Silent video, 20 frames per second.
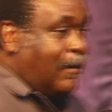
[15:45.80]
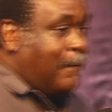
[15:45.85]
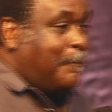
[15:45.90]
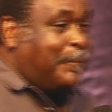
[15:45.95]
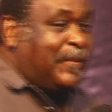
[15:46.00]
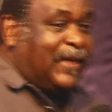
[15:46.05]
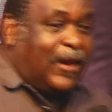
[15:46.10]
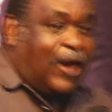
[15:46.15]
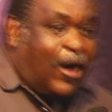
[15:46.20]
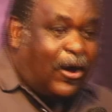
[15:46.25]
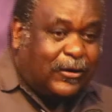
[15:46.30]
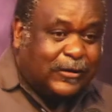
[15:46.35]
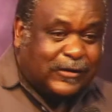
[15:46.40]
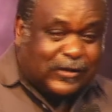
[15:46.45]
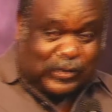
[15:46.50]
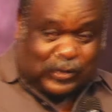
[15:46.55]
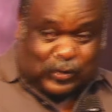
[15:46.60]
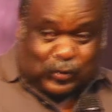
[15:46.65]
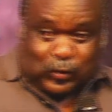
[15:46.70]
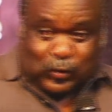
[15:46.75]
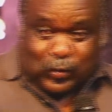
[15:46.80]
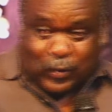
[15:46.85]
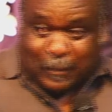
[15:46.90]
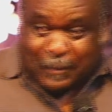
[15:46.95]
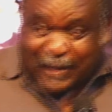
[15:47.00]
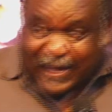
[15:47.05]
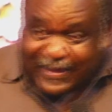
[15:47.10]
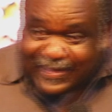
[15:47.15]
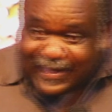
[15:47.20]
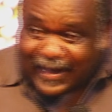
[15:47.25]
belonged to your
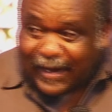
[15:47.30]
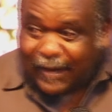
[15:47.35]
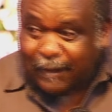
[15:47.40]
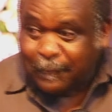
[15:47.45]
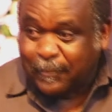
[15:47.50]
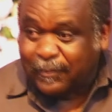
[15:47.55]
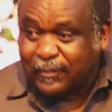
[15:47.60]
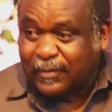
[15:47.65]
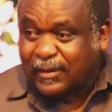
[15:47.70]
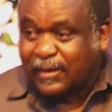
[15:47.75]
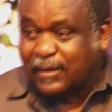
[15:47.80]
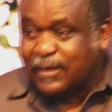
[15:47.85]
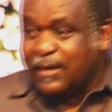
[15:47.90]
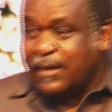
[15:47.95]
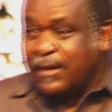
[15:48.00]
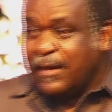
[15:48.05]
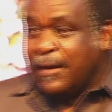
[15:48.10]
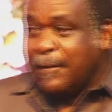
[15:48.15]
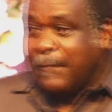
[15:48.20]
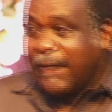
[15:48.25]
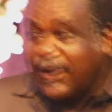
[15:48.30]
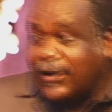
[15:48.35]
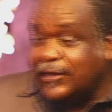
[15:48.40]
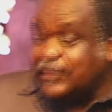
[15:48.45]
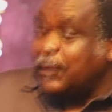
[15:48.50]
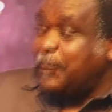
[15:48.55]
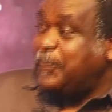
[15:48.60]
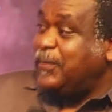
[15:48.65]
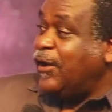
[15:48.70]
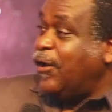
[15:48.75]
mother, but
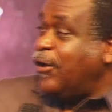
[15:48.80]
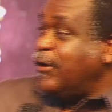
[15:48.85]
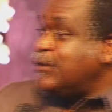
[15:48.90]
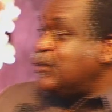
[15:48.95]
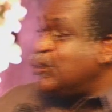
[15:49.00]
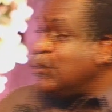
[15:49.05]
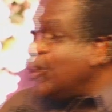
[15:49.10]
also belonged to